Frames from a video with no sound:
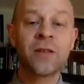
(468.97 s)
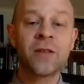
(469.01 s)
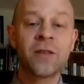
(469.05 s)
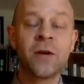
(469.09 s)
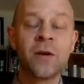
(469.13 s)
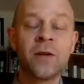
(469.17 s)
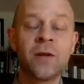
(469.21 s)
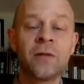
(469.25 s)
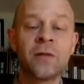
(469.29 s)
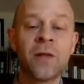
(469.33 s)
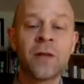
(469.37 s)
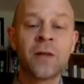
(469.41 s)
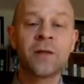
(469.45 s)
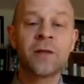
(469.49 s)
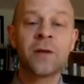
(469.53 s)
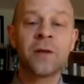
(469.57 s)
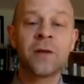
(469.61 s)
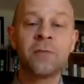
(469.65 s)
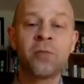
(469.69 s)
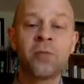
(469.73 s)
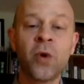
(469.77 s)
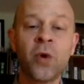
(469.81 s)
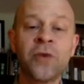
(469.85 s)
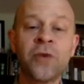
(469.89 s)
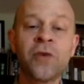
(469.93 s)

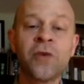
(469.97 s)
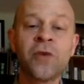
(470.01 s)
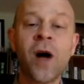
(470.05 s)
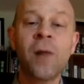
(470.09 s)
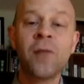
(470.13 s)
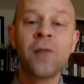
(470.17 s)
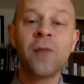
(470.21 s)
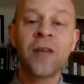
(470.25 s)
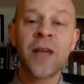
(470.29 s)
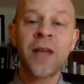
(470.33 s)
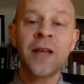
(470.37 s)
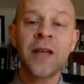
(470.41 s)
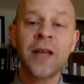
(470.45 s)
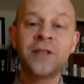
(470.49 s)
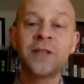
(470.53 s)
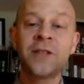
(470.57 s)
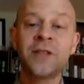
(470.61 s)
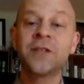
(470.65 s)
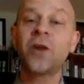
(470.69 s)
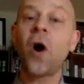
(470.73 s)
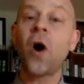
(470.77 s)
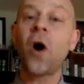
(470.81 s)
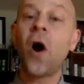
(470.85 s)
the parental obligations